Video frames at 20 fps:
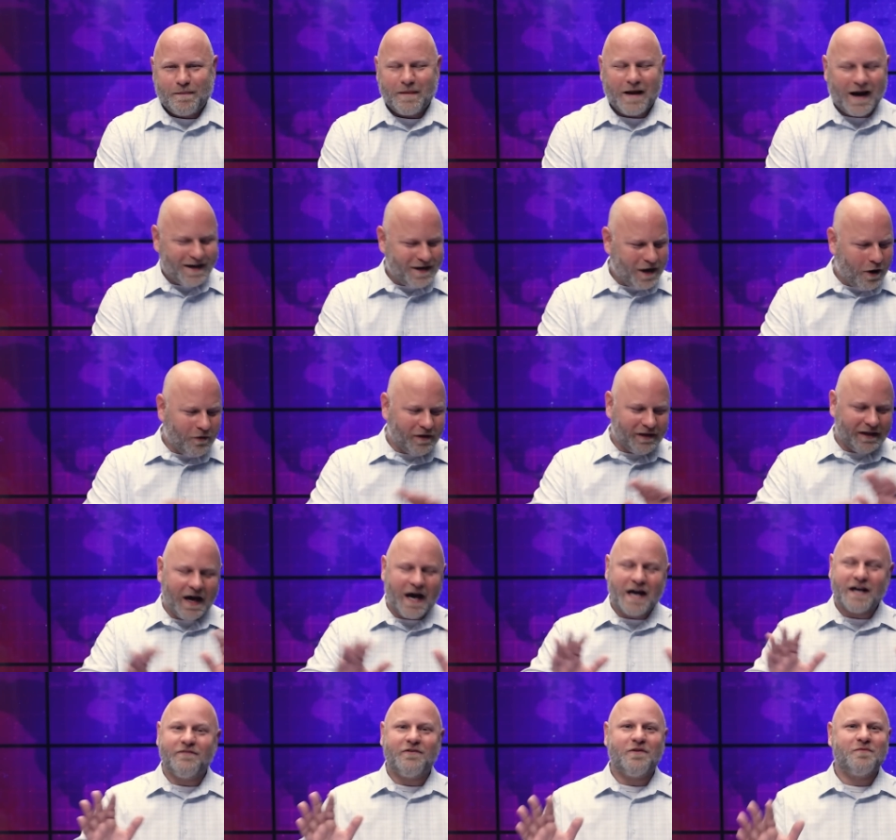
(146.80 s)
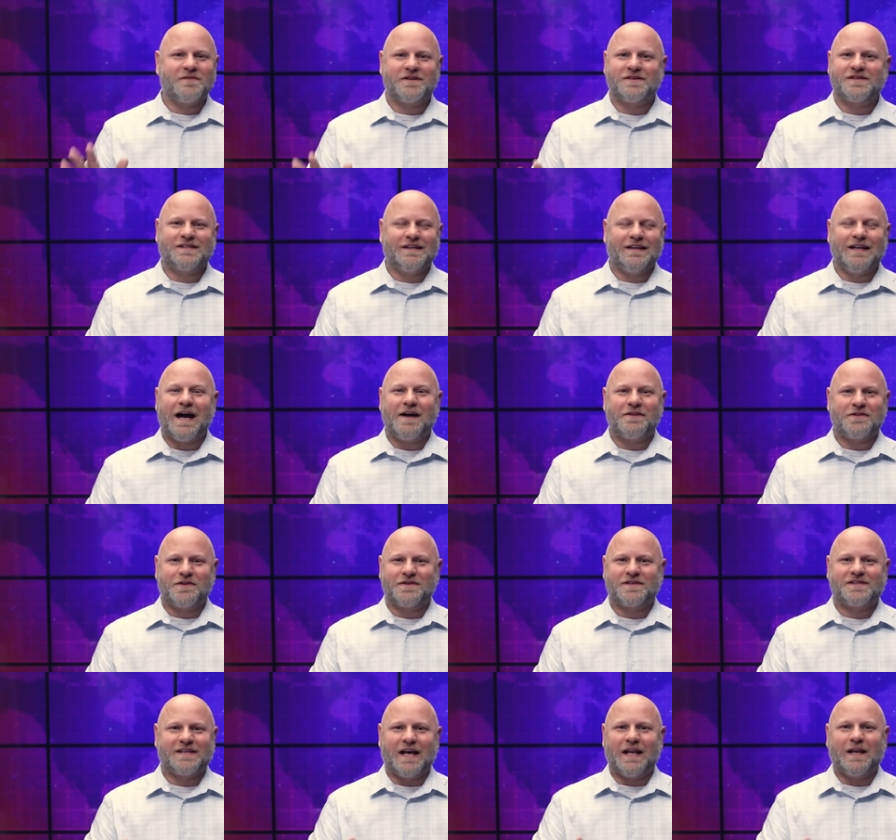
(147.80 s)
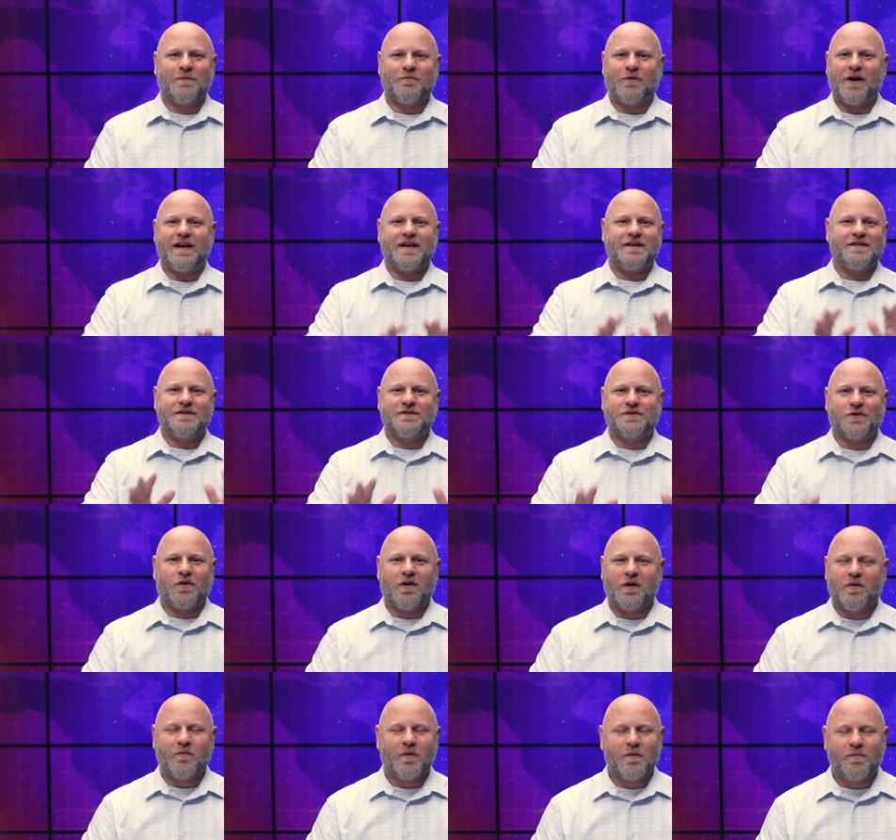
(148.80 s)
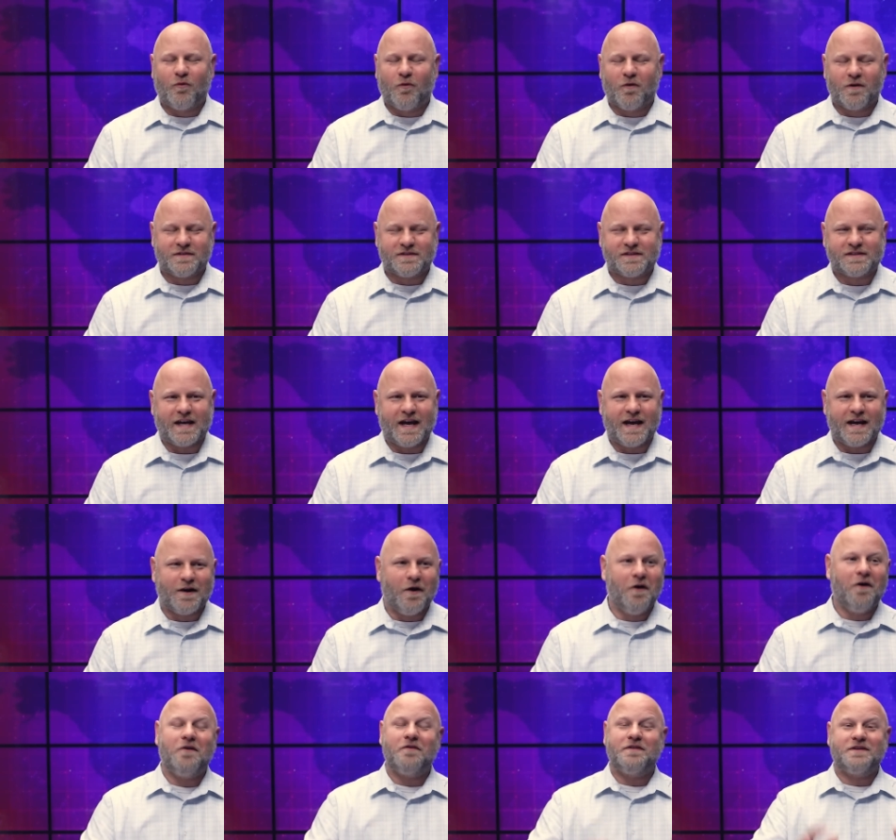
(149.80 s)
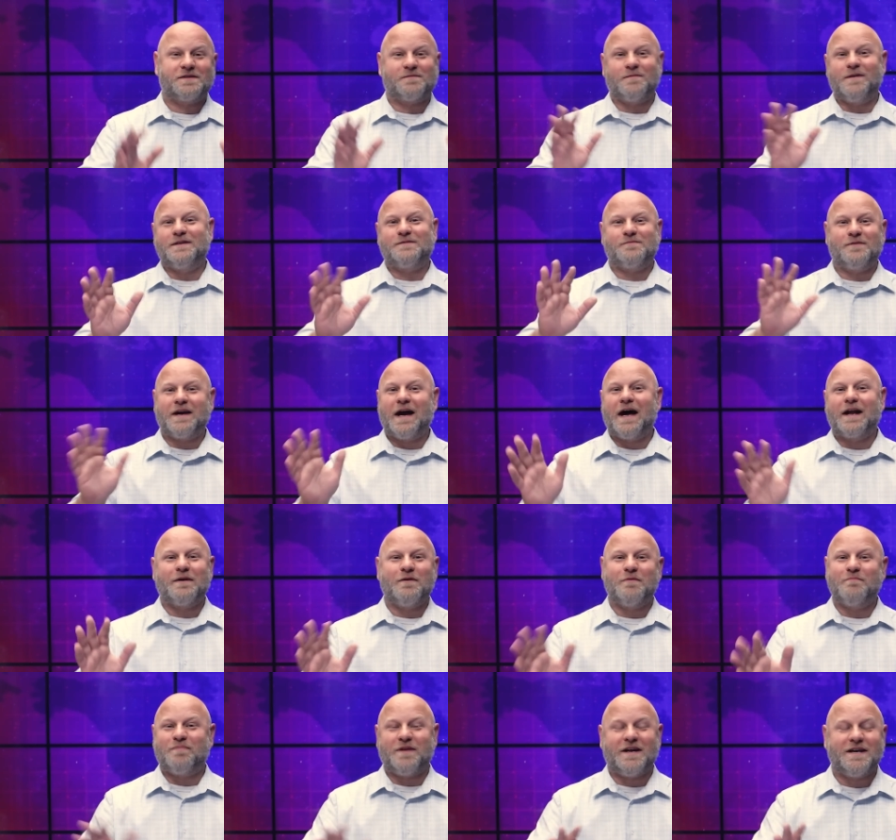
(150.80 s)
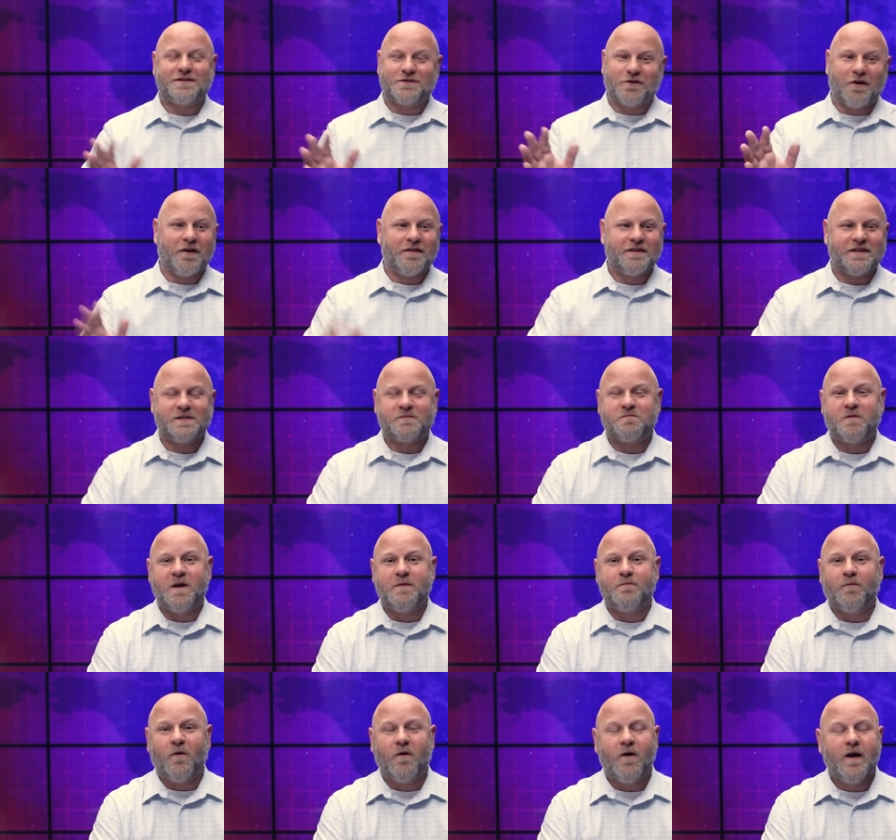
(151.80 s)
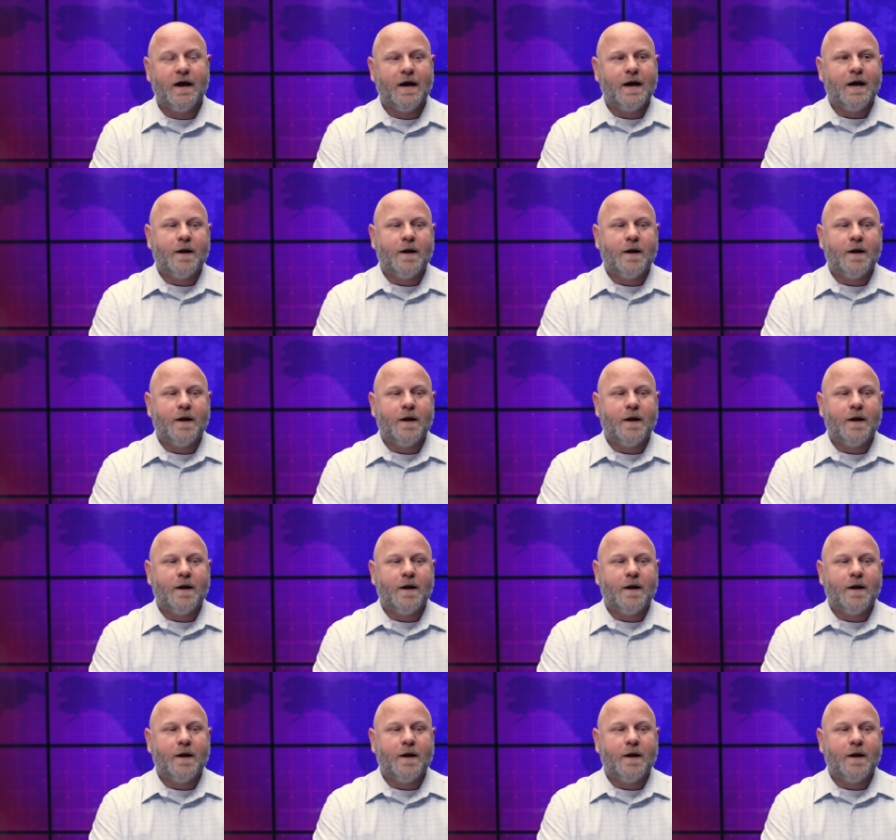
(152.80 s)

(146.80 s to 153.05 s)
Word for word: I know a lot of them are still out there celebrating the Durham report saying, oh, this means we got to impeach all these people.